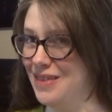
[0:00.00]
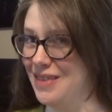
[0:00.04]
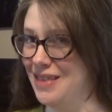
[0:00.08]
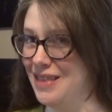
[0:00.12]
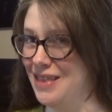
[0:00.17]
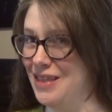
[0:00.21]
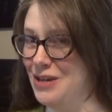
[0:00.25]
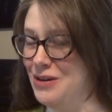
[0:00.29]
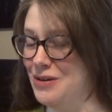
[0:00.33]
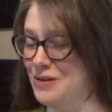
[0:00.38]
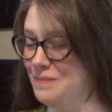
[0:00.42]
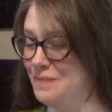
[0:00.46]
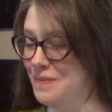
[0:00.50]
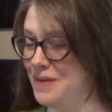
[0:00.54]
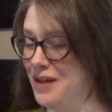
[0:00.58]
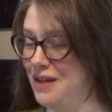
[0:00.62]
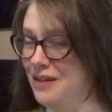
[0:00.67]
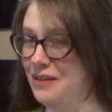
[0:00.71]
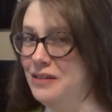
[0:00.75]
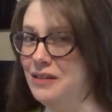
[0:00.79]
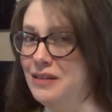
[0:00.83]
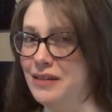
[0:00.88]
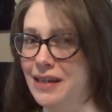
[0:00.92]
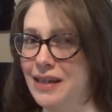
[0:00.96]
they're
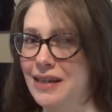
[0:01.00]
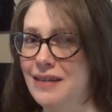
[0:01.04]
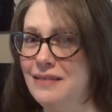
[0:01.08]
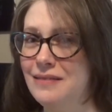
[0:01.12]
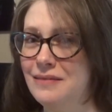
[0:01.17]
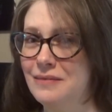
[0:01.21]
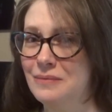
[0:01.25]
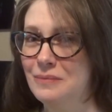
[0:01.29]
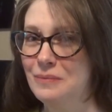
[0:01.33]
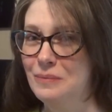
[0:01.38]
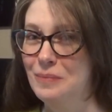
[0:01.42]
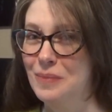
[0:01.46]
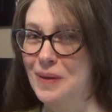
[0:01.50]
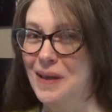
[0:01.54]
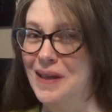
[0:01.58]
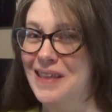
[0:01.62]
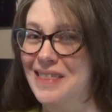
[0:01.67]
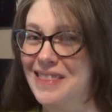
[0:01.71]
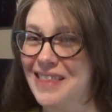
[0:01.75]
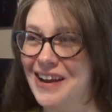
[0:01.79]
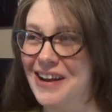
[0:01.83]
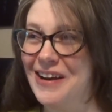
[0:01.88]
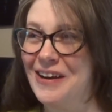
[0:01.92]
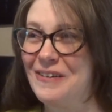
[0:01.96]
ugly, but
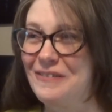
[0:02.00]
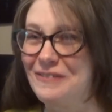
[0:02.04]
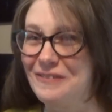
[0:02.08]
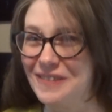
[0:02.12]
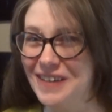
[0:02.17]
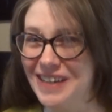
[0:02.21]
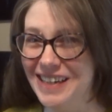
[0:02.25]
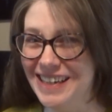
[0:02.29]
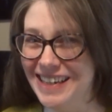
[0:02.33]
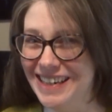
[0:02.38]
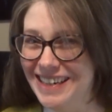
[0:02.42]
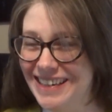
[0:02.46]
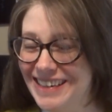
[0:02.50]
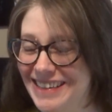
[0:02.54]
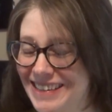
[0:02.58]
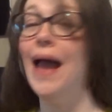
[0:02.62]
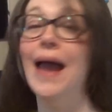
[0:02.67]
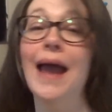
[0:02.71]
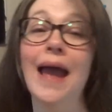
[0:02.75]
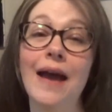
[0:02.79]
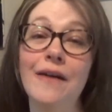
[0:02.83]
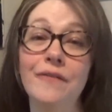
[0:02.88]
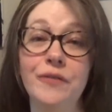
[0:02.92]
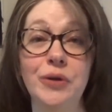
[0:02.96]
they're fun.
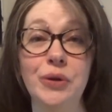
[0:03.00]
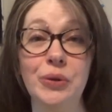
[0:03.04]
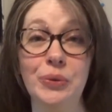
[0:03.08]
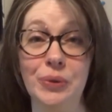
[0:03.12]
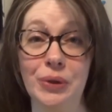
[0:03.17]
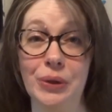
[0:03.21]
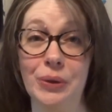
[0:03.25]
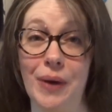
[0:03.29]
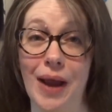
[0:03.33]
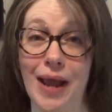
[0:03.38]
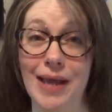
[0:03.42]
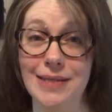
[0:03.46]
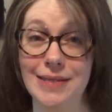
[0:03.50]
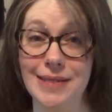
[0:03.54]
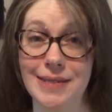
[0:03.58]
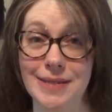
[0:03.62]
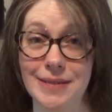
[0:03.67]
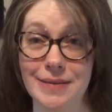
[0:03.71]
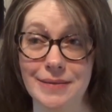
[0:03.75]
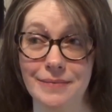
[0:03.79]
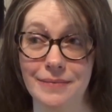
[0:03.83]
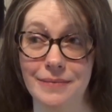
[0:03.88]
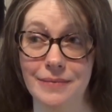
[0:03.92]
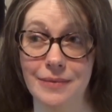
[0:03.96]
I have no
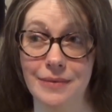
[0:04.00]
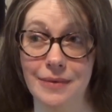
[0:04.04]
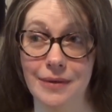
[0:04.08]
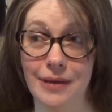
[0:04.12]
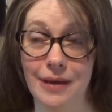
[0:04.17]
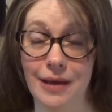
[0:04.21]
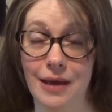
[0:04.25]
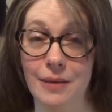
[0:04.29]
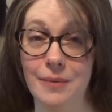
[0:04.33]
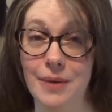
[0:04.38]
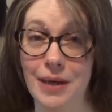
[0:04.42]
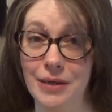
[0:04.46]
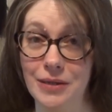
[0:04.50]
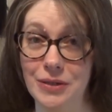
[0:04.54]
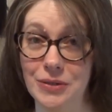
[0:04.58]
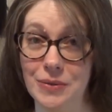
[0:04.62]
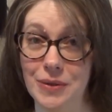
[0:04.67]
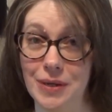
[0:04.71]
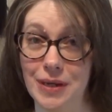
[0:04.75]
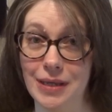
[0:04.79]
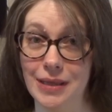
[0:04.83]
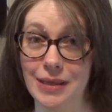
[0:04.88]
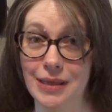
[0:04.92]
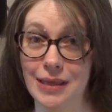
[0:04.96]
regrets about
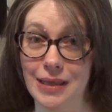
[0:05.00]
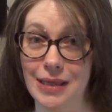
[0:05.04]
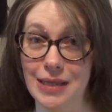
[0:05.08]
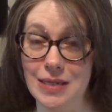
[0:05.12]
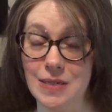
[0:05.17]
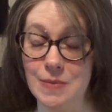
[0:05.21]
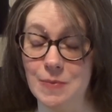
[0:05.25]
doing this